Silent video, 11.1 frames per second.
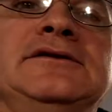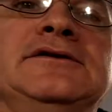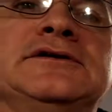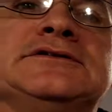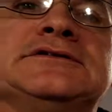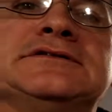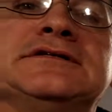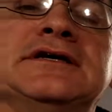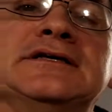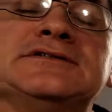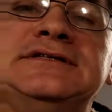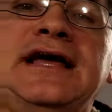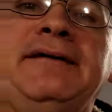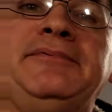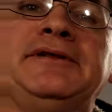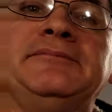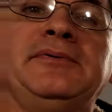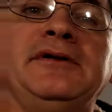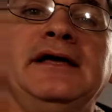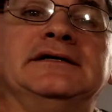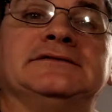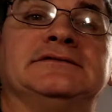you just snap it in
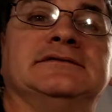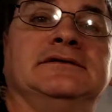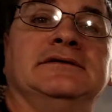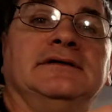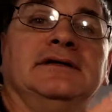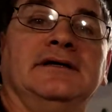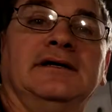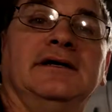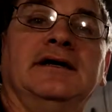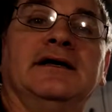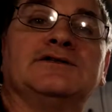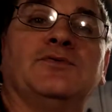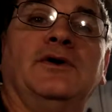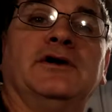place. It's